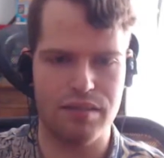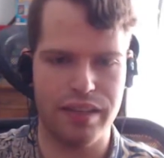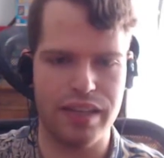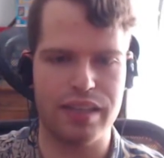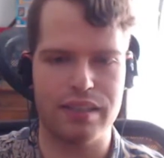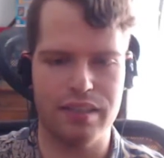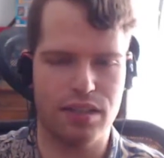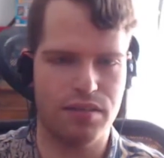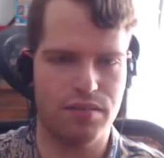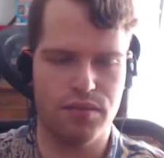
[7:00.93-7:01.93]
think
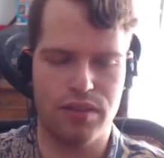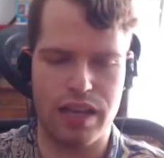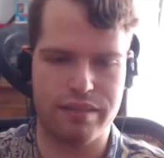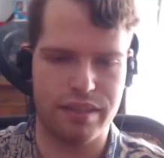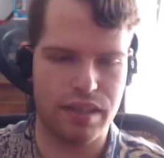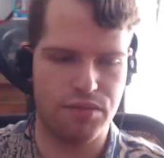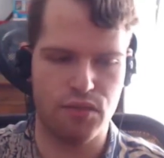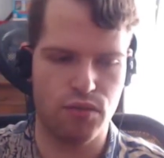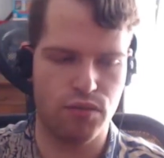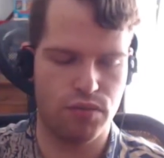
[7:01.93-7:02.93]
the, that if
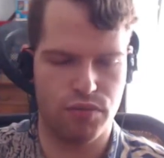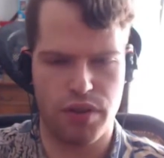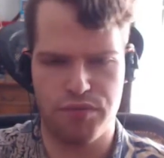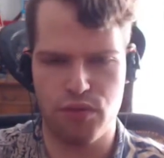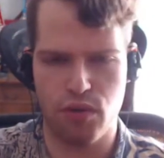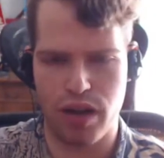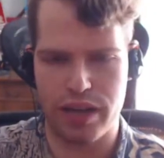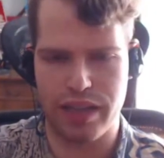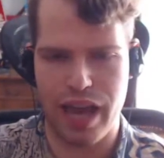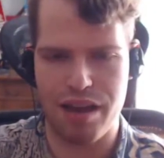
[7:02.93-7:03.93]
you if you
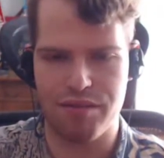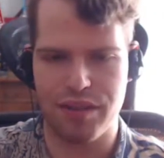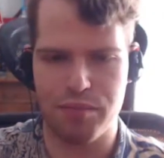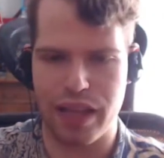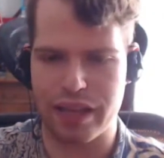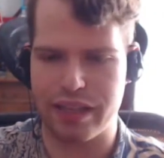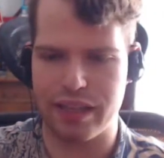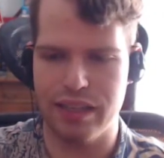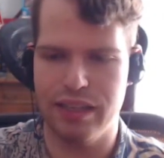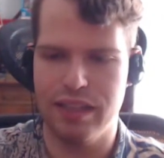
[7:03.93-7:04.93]
already have them like
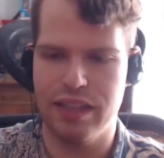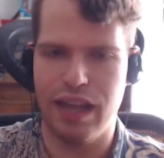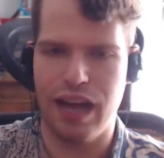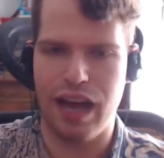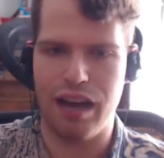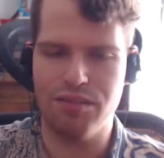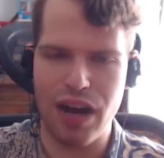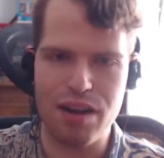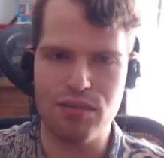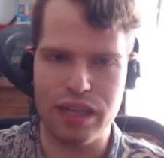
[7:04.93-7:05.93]
uh,
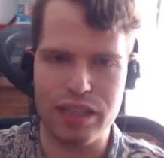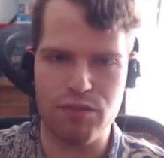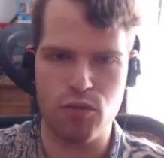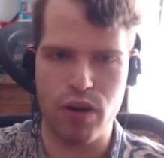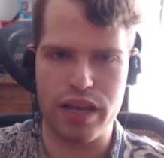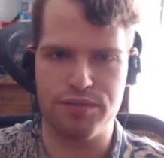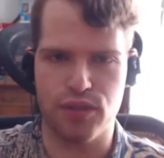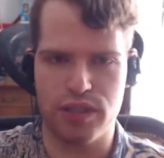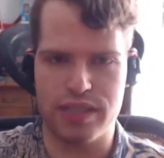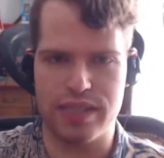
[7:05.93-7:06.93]
why would anyone wait
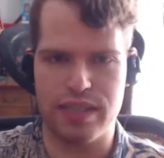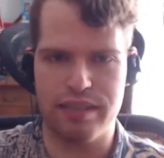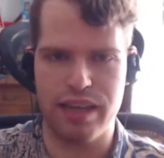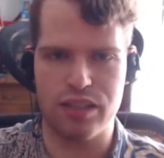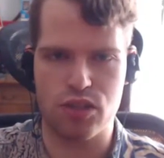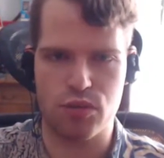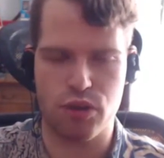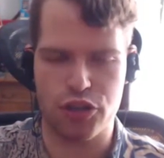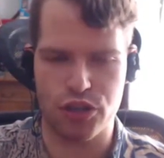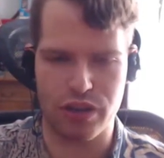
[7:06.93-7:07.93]
for this Nintendo
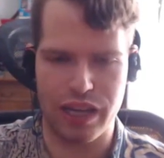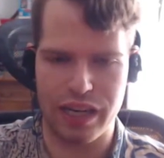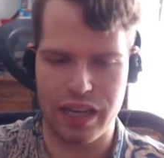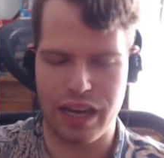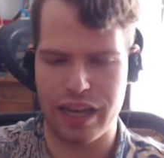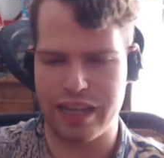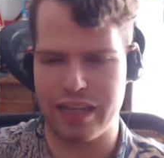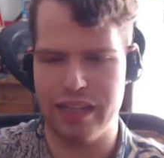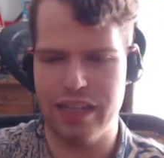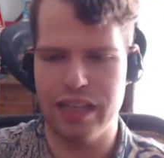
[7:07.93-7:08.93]
Switch online? Like,
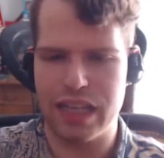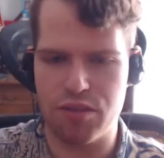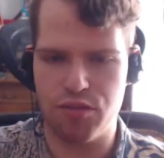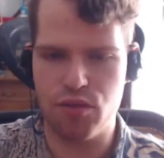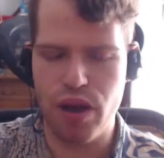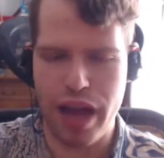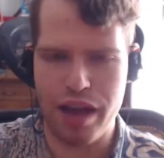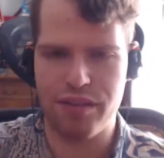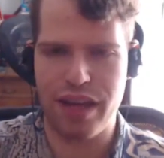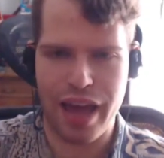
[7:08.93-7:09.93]
uh, if you
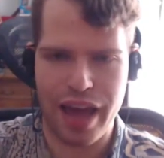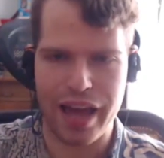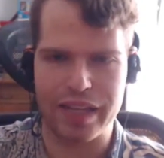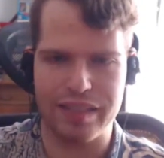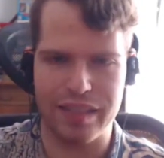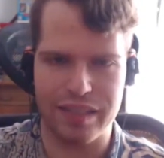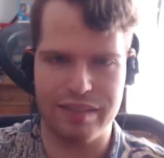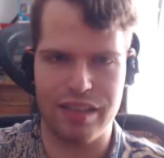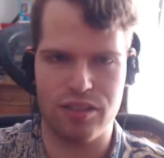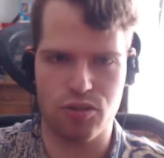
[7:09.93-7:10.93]
have a hacked
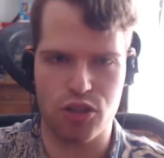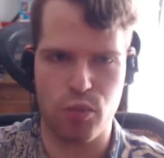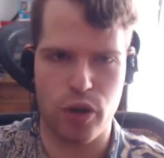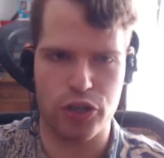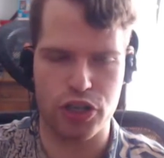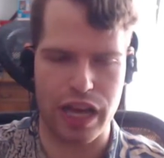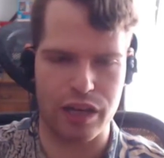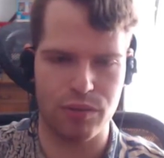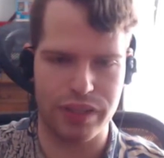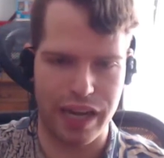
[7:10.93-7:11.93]
Nintendo Switch,
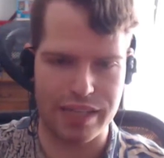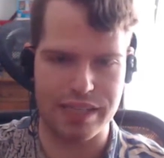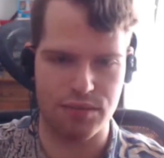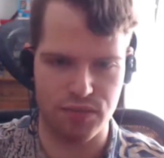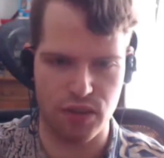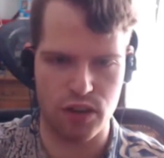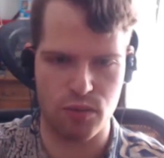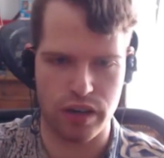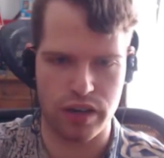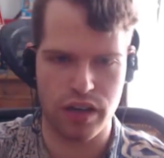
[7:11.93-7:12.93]
like with custom
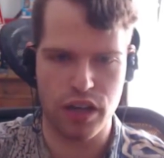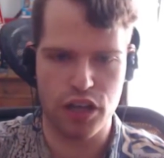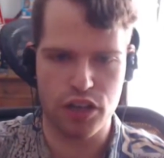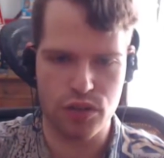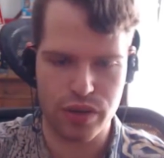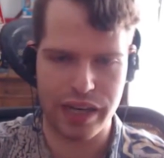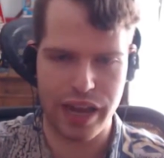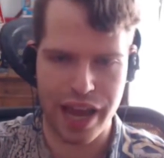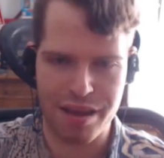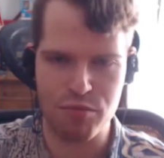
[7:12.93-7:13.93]
firmware, you can
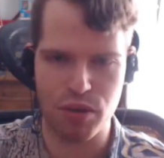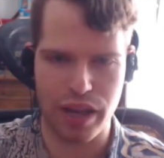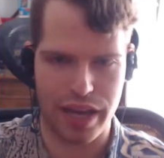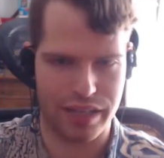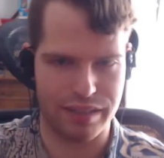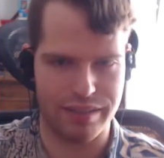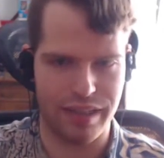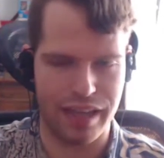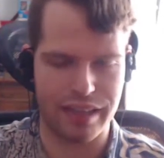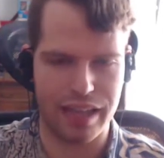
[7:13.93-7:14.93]
emulate it,
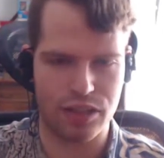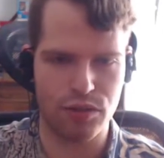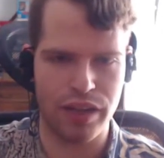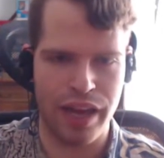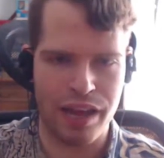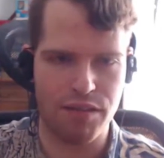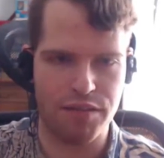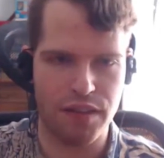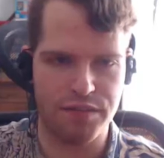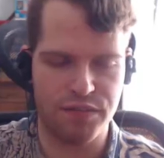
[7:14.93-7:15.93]
and like you can
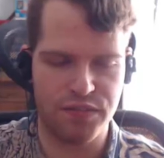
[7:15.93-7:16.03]
have a, a